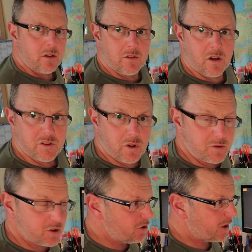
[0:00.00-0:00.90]
Right, so
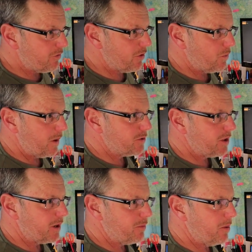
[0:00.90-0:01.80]
I'm just looking through the
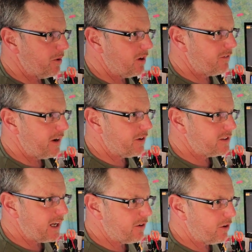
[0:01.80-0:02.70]
website at the moment, and I found a
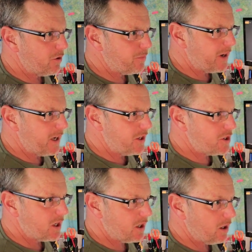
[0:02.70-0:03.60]
download
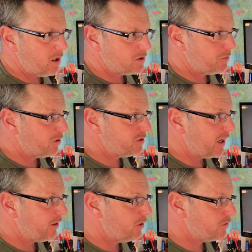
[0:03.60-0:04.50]
page. So we've got
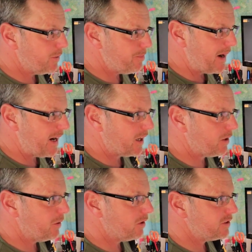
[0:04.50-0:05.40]
downloads for
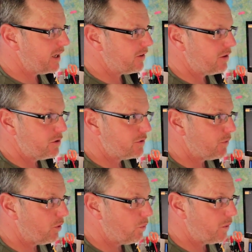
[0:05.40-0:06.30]
Mac, we've got downloads
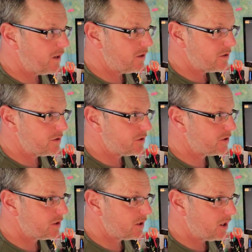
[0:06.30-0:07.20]
for
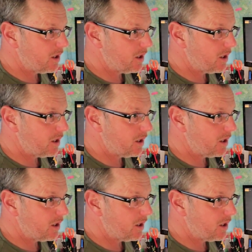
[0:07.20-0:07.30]
Windows